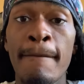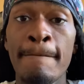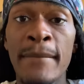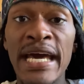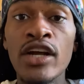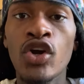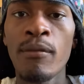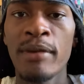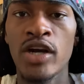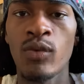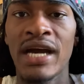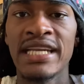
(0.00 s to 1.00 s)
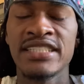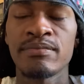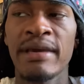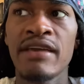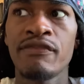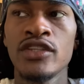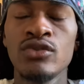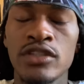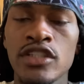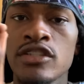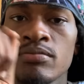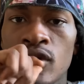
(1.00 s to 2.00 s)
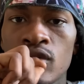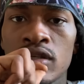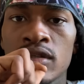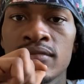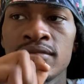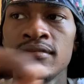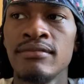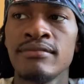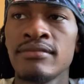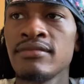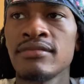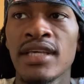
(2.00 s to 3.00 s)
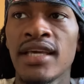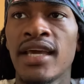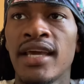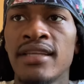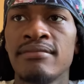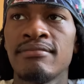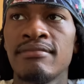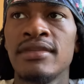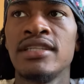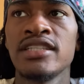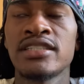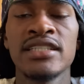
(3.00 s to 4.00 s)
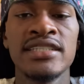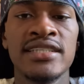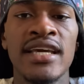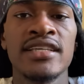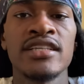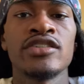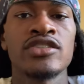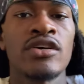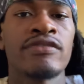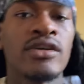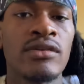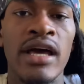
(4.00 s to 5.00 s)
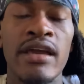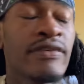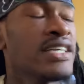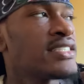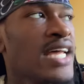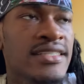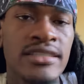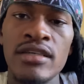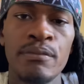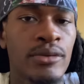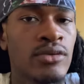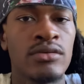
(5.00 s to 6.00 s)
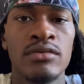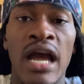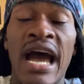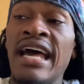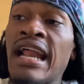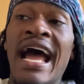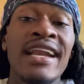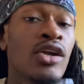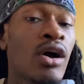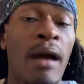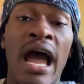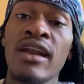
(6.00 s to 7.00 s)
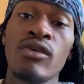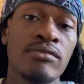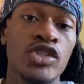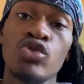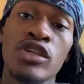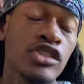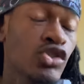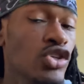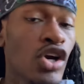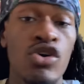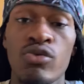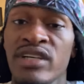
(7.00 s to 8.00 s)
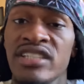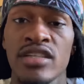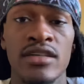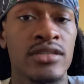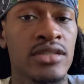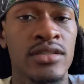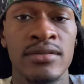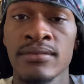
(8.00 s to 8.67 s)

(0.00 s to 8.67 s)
Medical marijuana is made for you to smoke and literally take years off your life. It's that simple. I, I I don't. You can do your own research.